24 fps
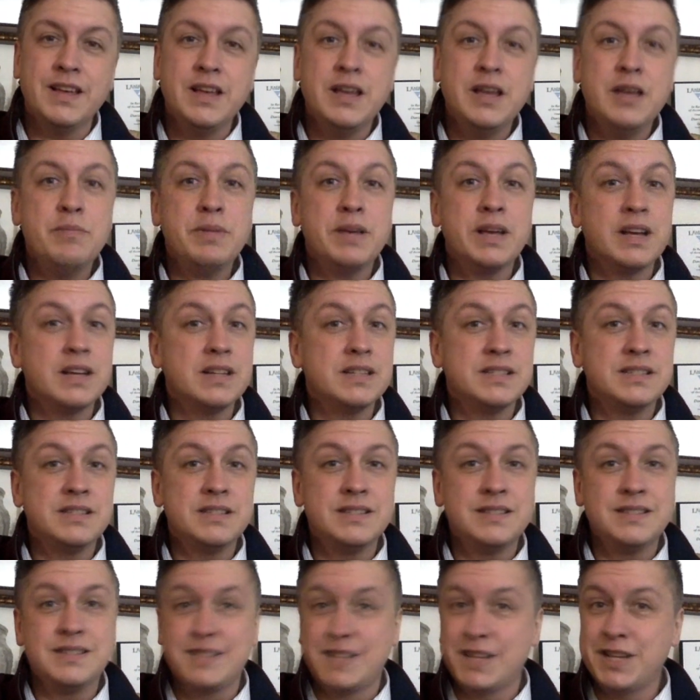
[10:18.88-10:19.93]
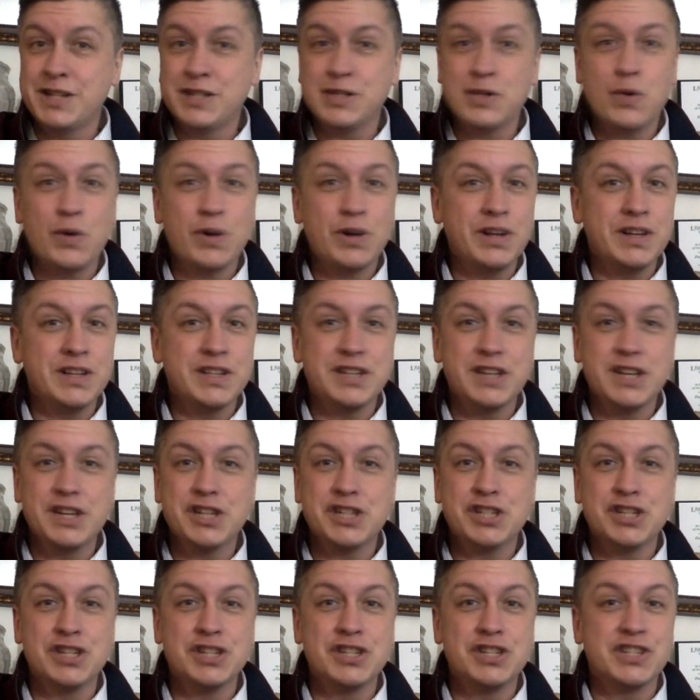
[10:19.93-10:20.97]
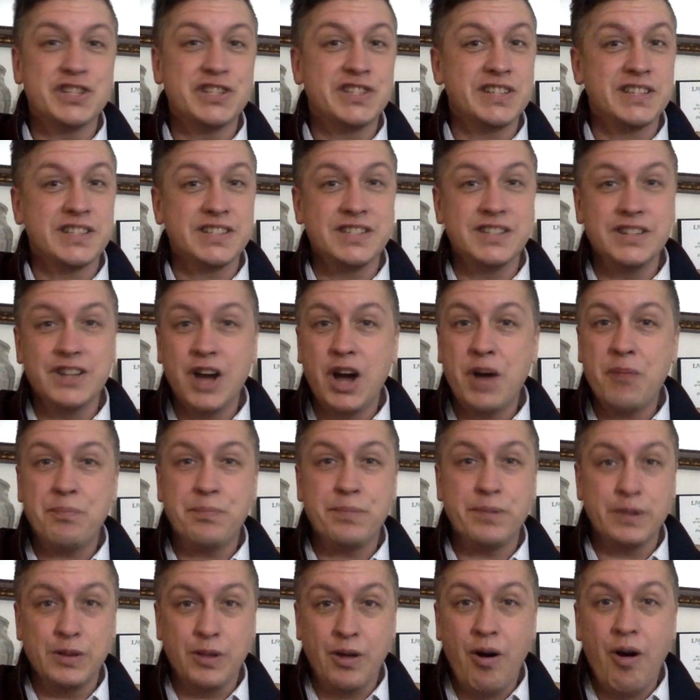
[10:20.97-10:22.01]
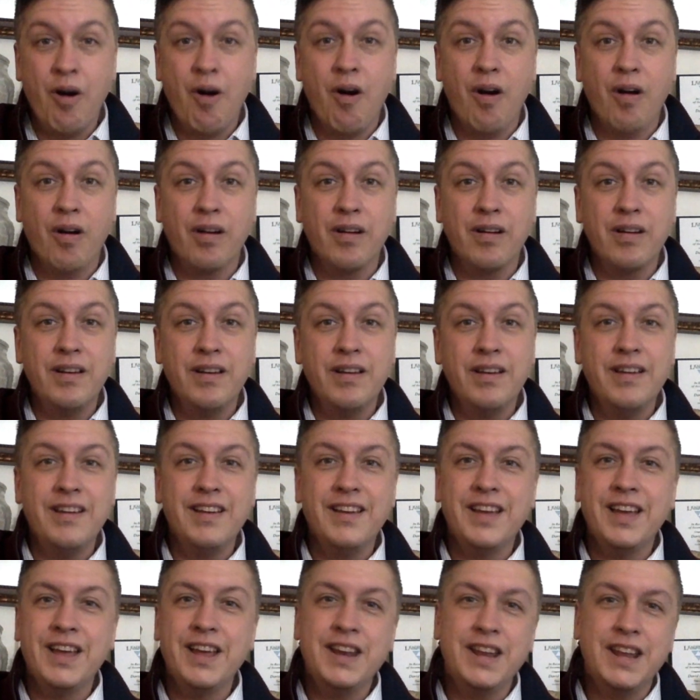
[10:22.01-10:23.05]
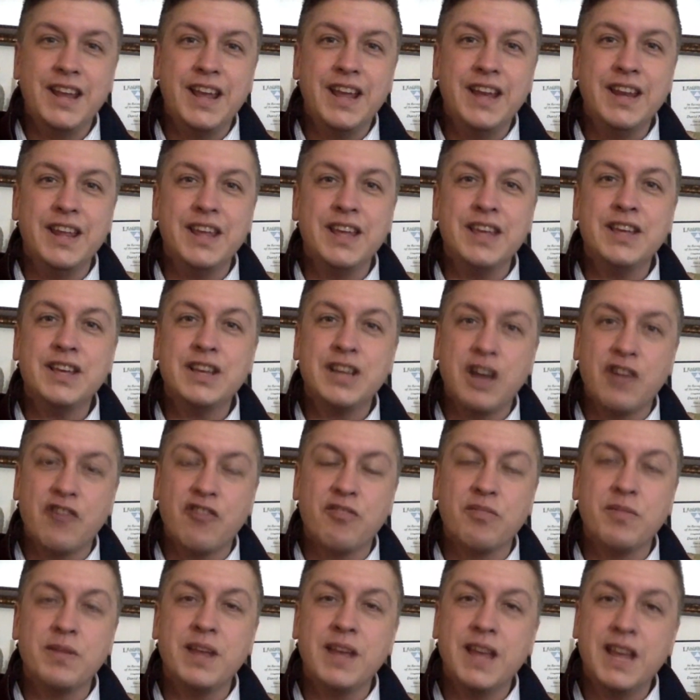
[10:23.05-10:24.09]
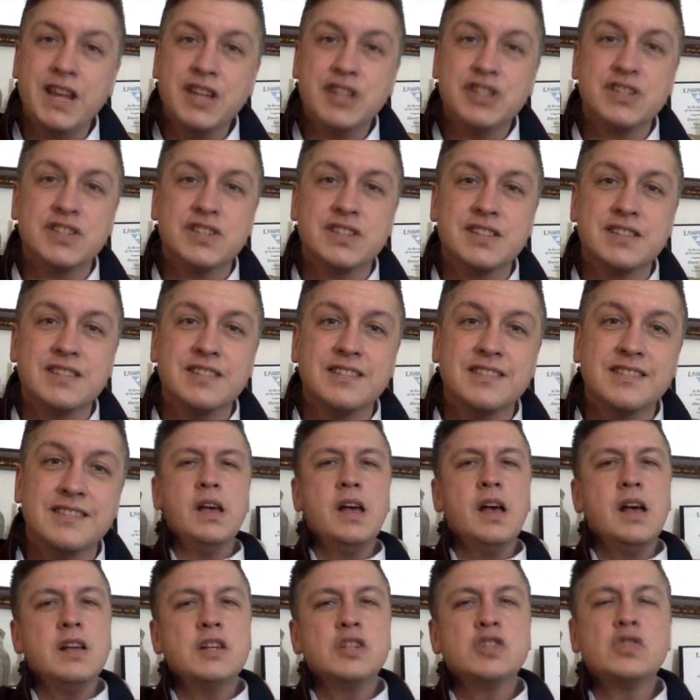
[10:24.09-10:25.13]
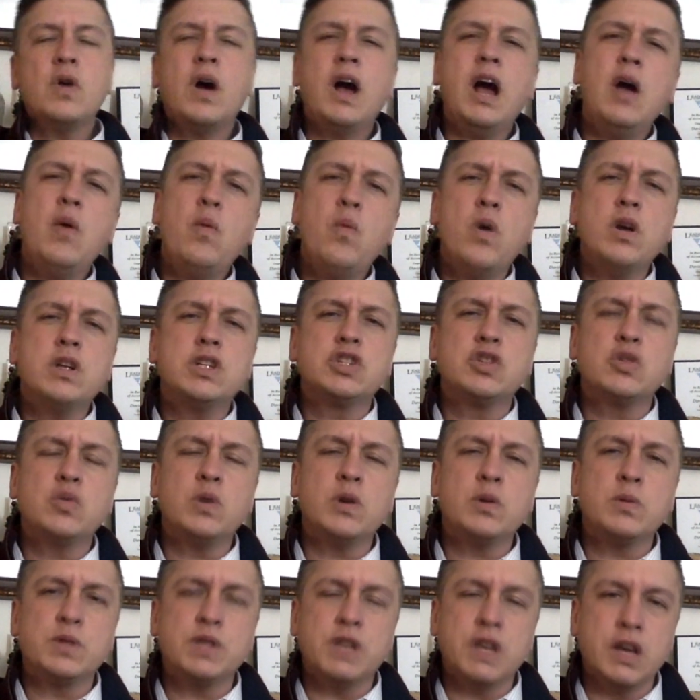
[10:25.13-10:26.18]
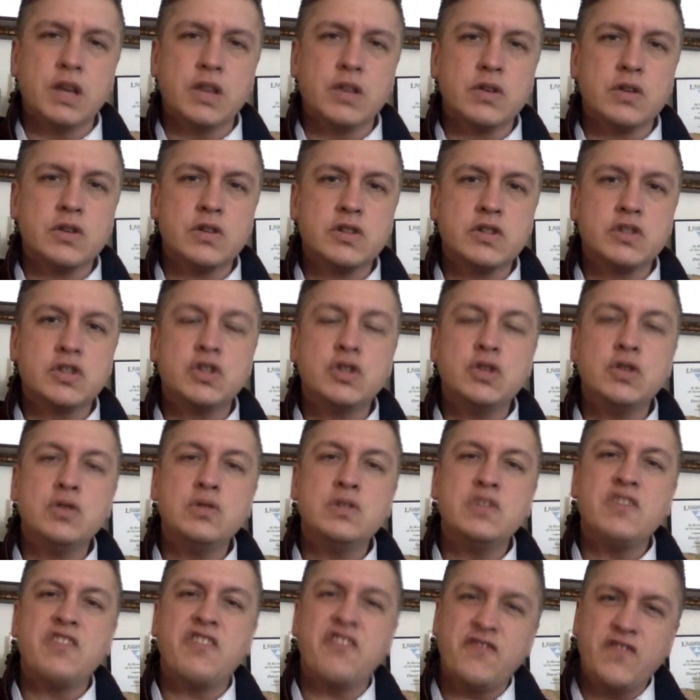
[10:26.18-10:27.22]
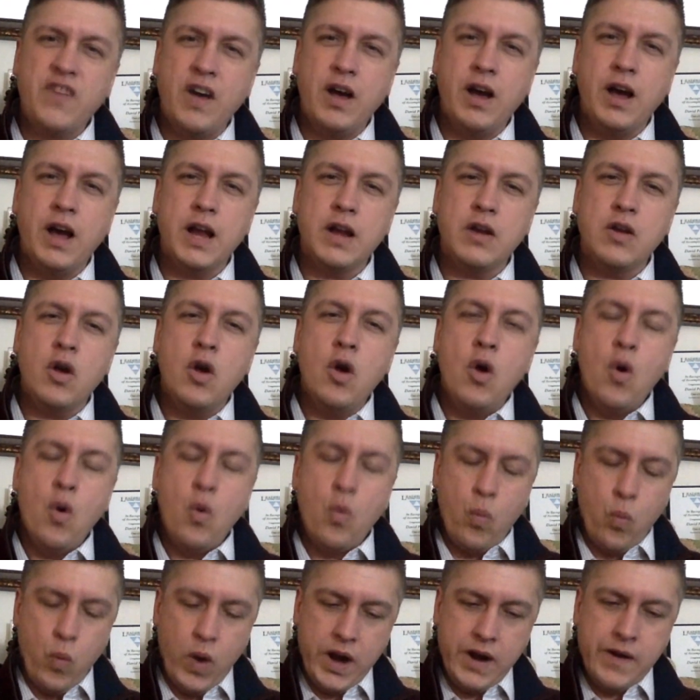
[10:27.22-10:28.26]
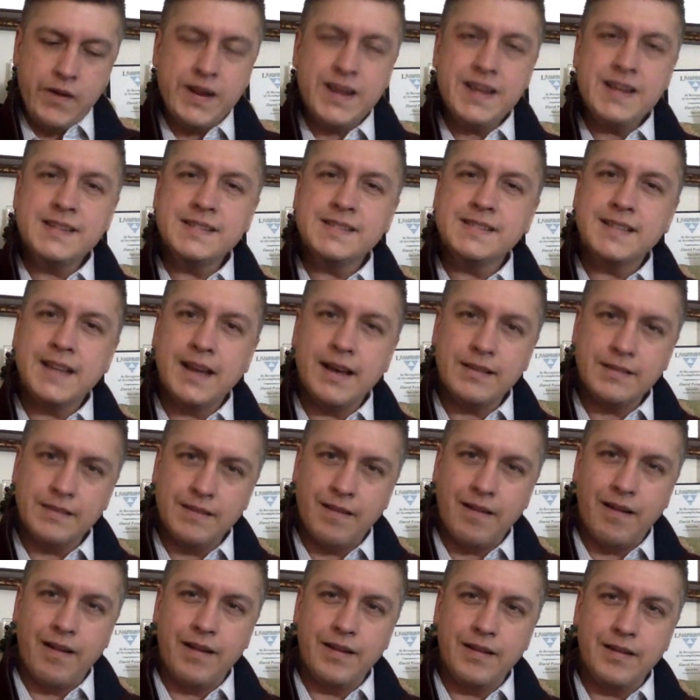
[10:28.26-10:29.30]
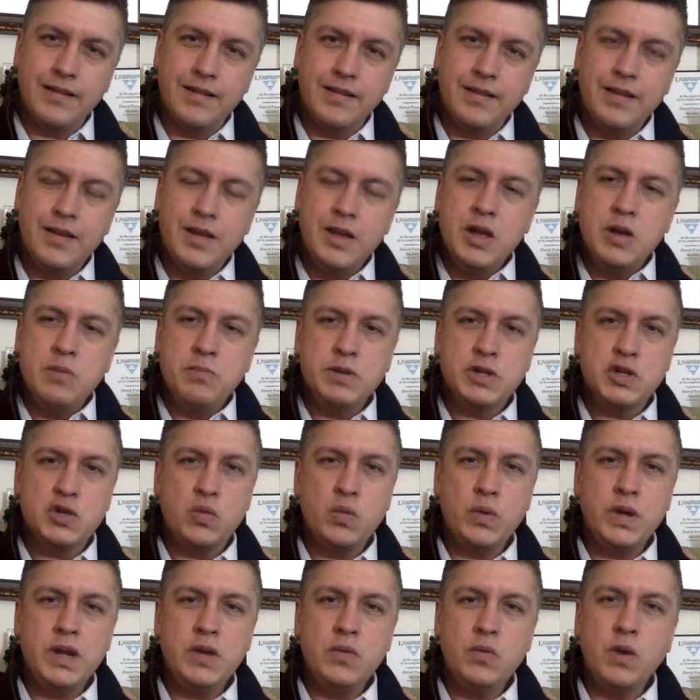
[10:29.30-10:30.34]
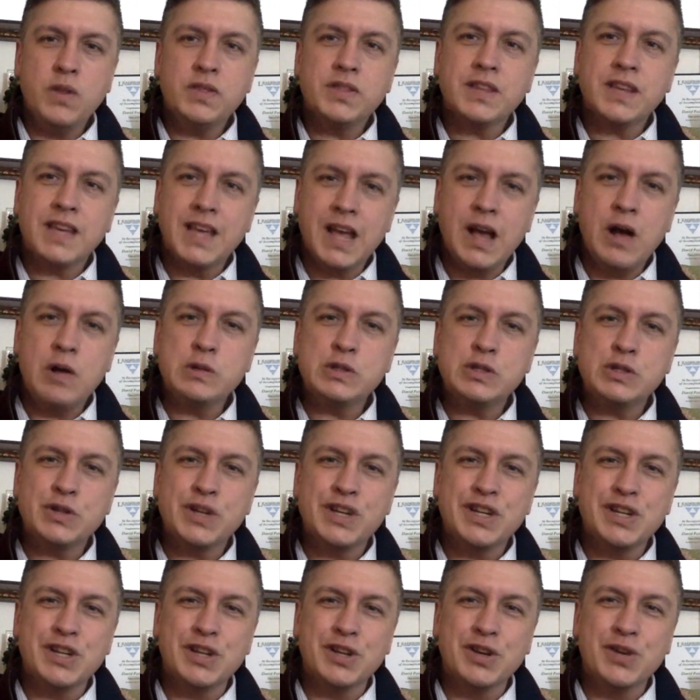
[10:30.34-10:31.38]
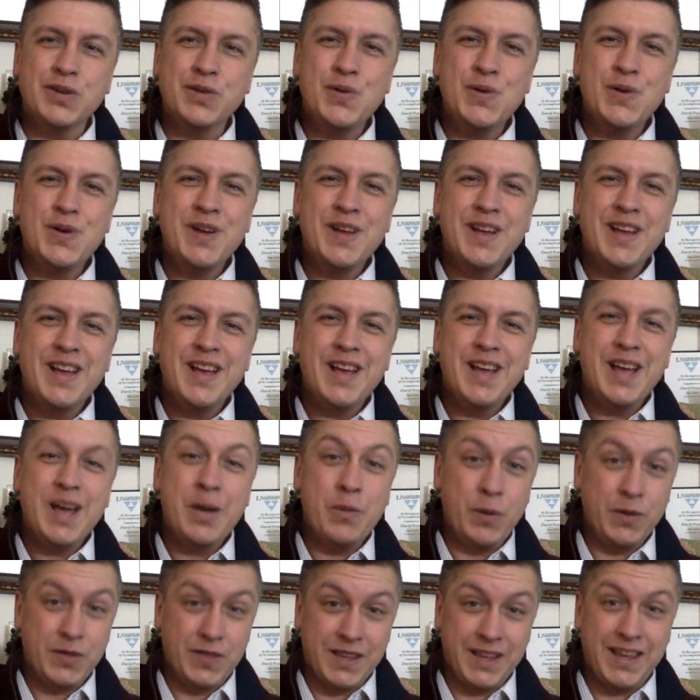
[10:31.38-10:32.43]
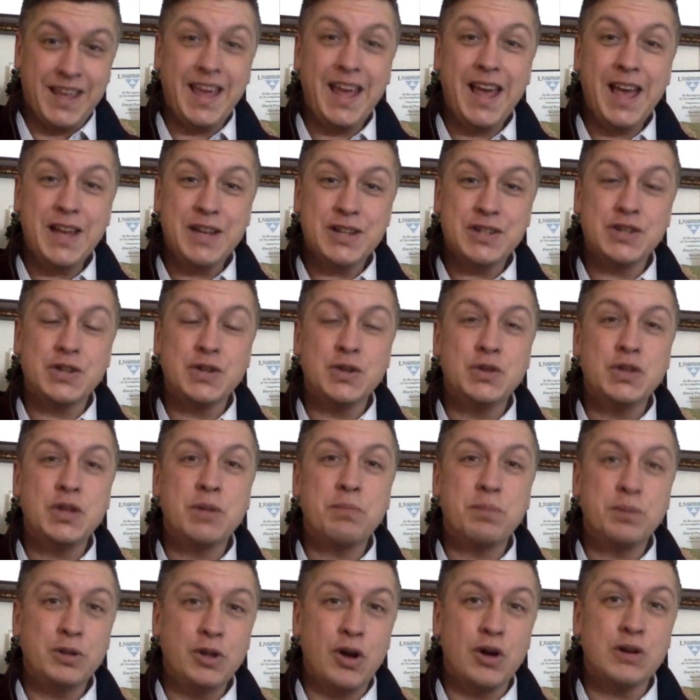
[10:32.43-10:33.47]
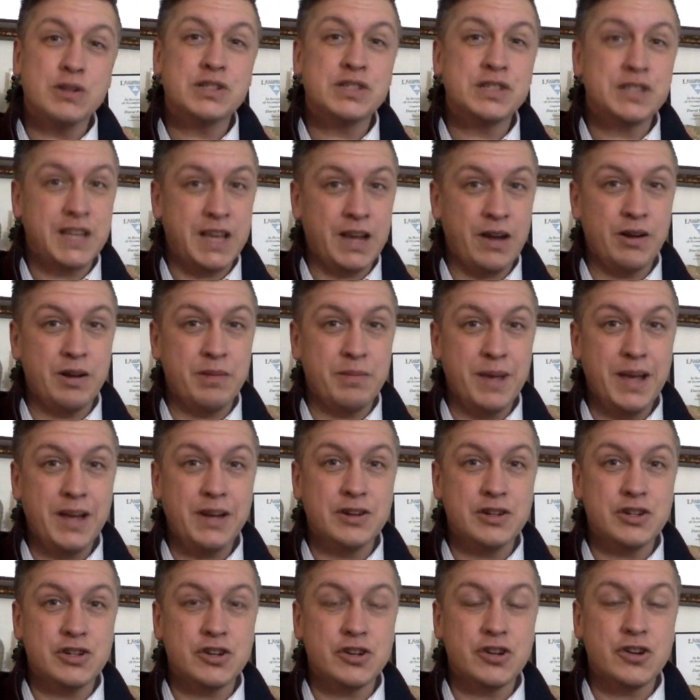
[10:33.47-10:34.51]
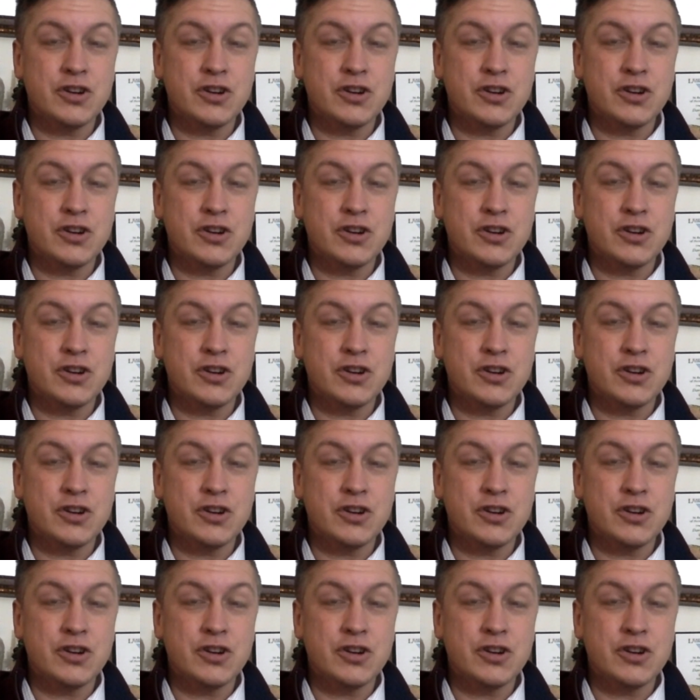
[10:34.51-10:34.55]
because this organization just does not belong in any government agency. So I want to work with others to define where is that line between what the council can do and what they can't do that belongs to the county manager.